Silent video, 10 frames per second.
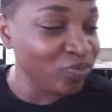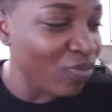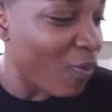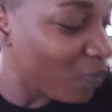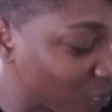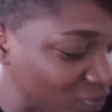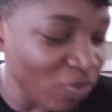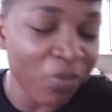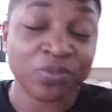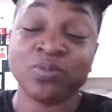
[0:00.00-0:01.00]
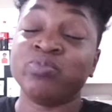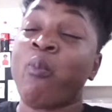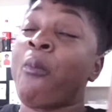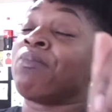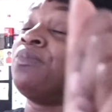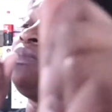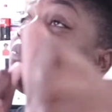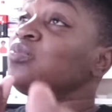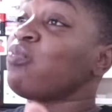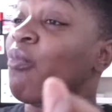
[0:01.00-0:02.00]
I'm about to act like
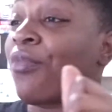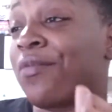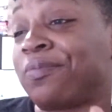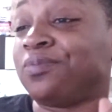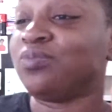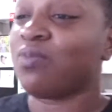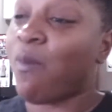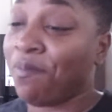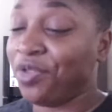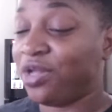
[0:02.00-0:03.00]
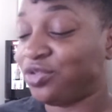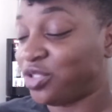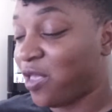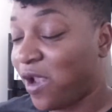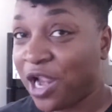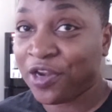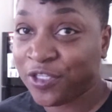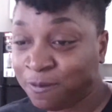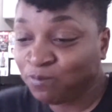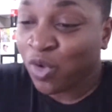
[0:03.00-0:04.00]
Beyonce. Beyonce
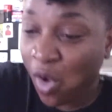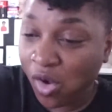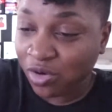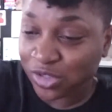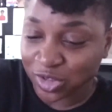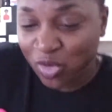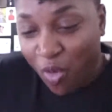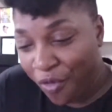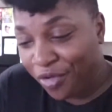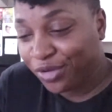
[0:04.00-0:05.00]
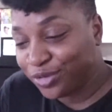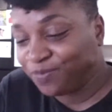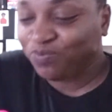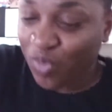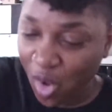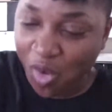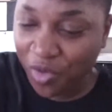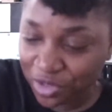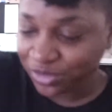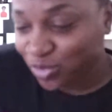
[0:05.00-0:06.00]
practice? Oh, oh, oh, oh,
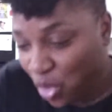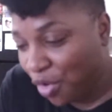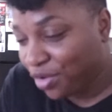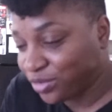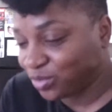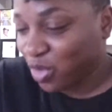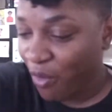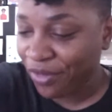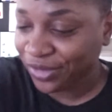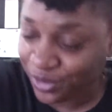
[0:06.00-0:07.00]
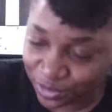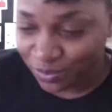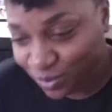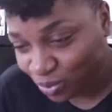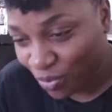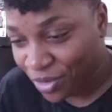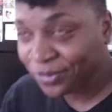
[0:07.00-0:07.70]
oh, oh, oh, oh, mm, mm,